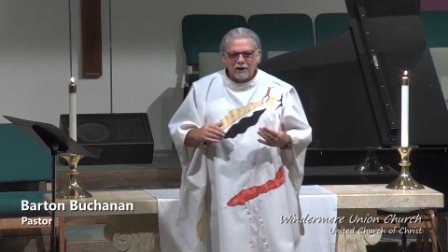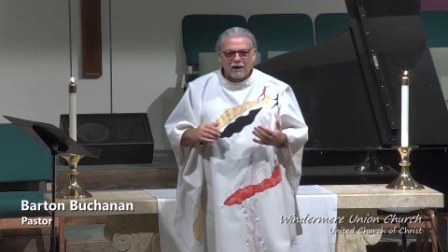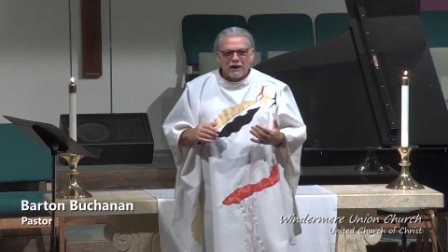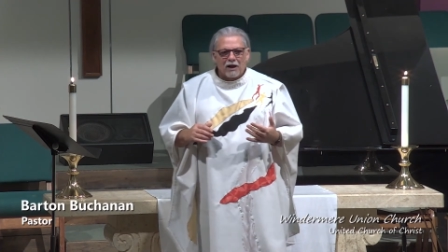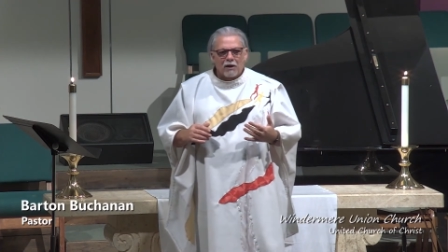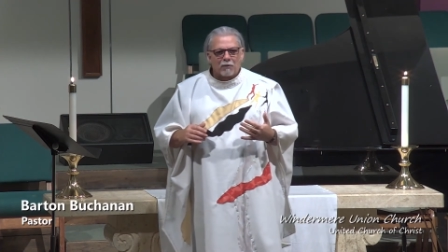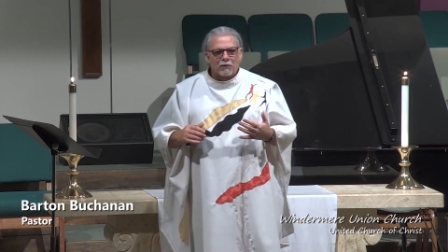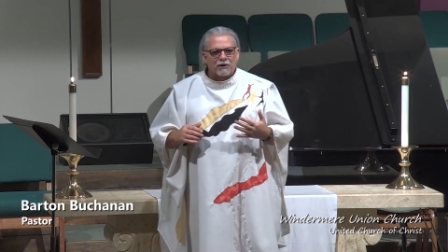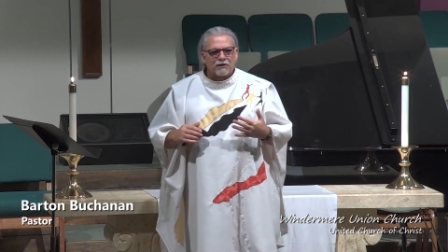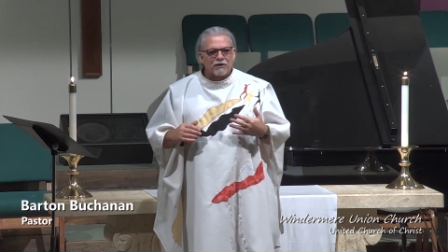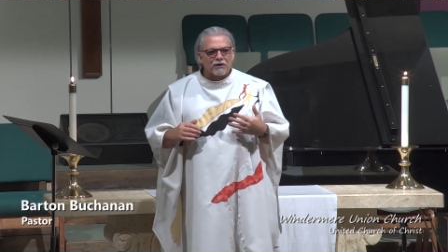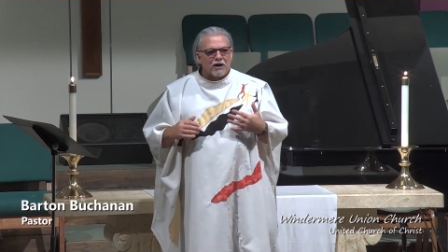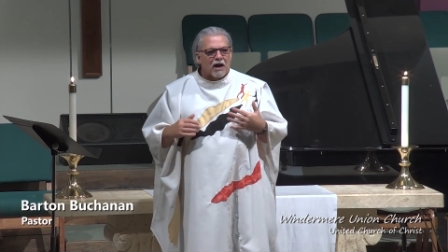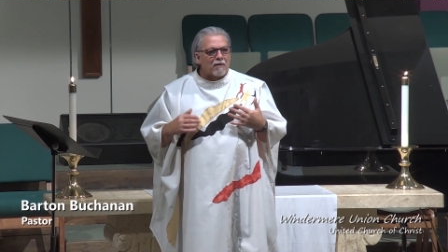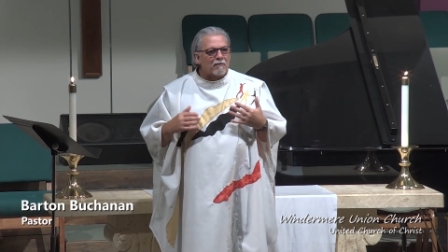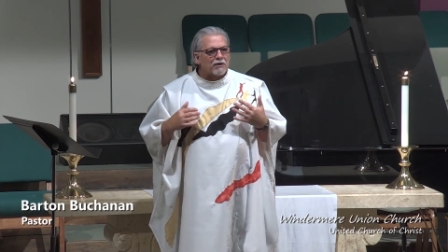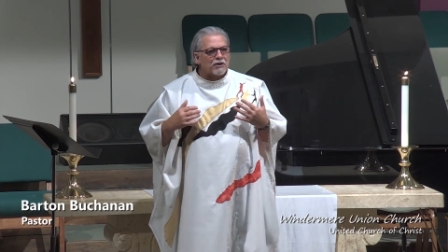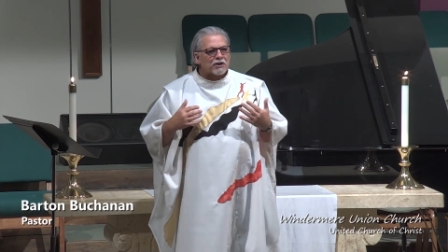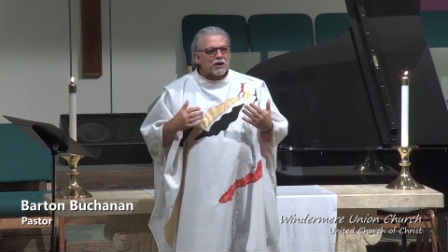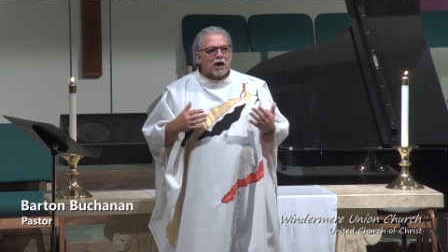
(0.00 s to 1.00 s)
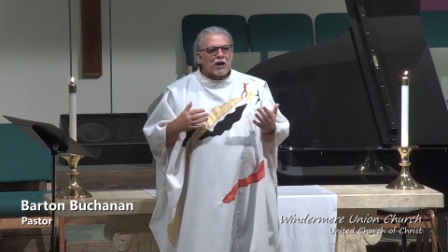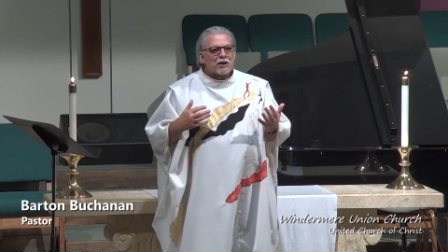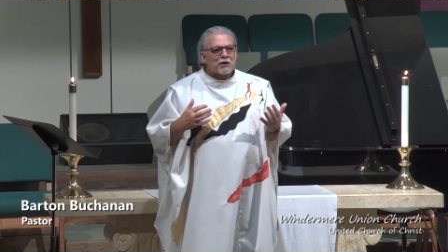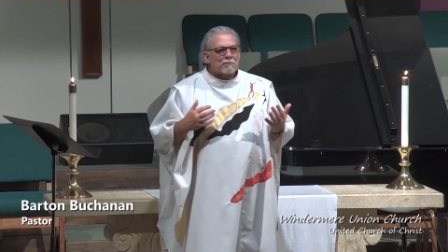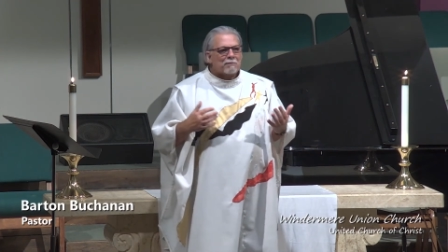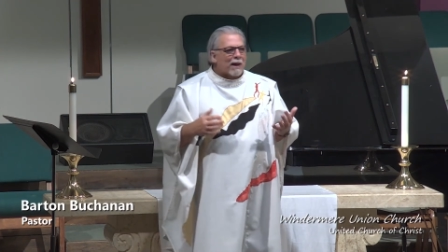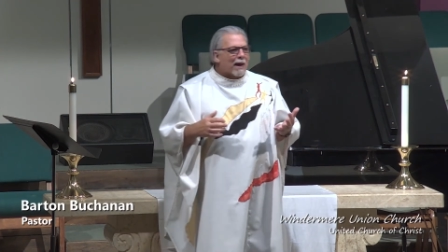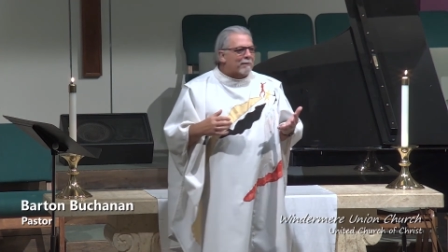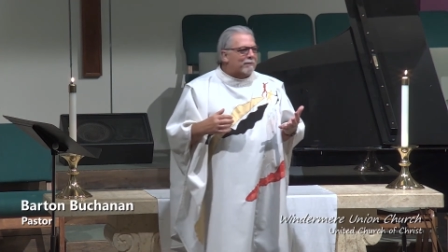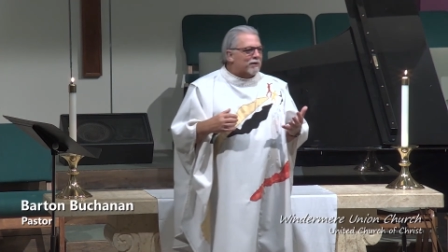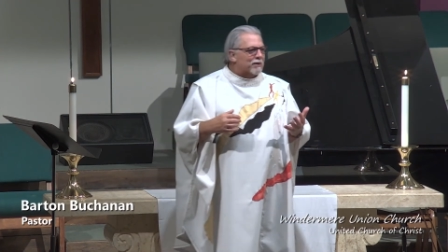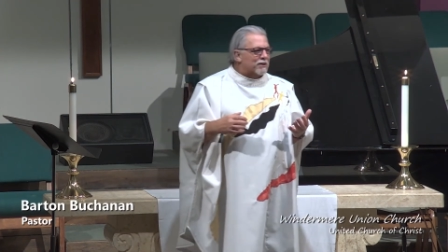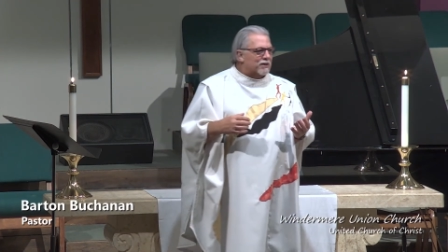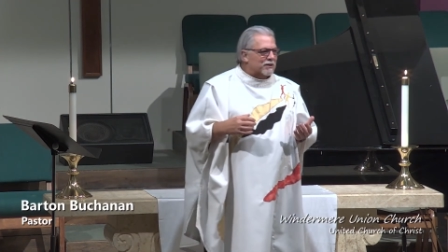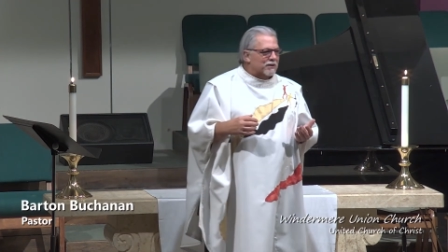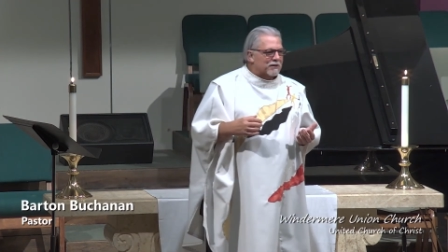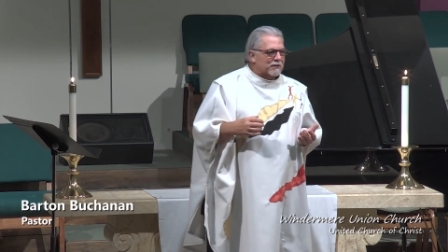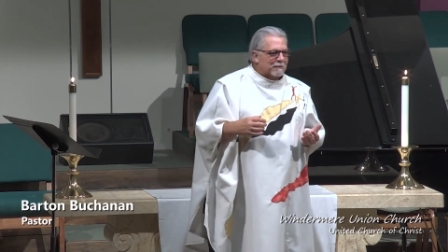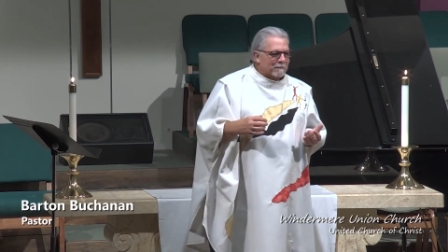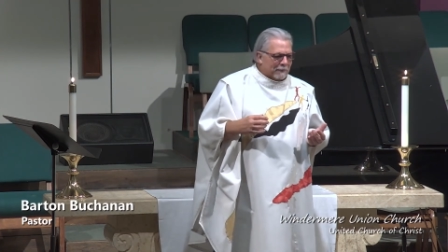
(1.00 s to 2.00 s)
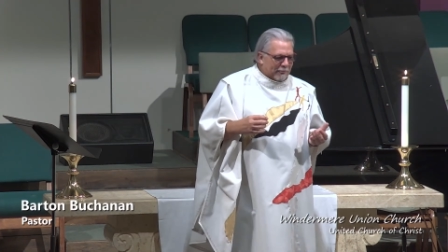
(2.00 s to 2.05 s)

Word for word: Whenever John the Baptist is,